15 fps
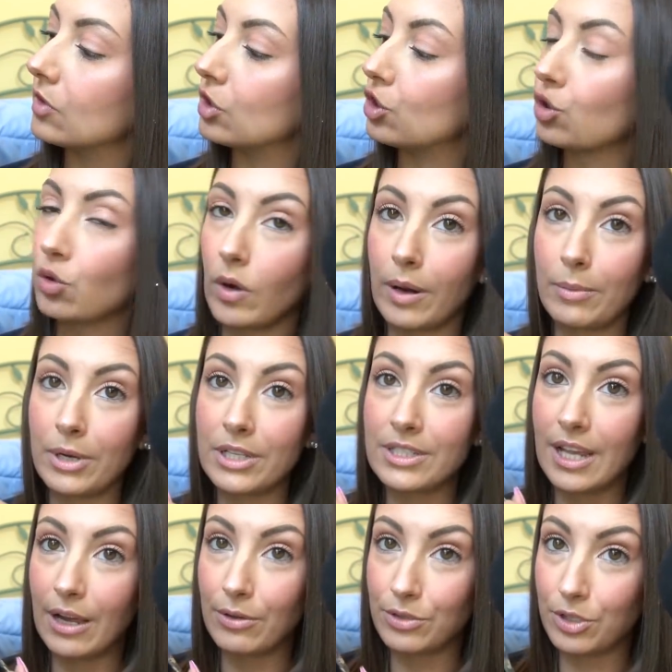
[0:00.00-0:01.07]
your grandma's
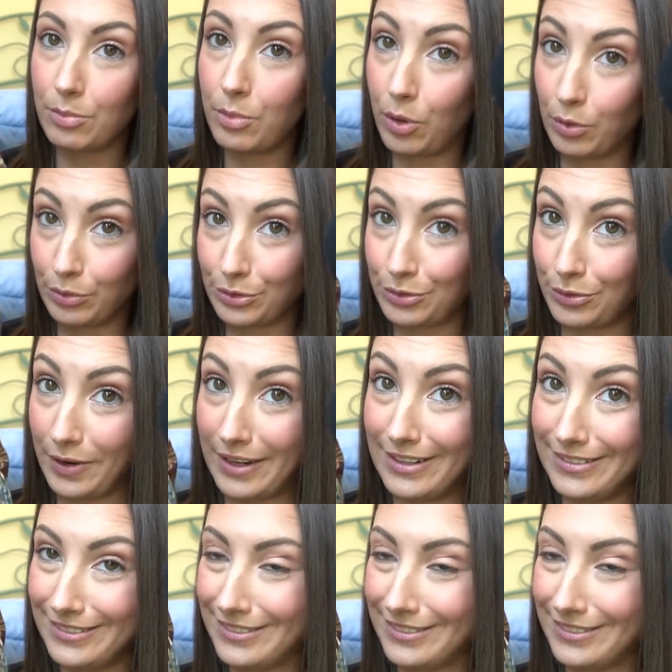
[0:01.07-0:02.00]
house upholstery.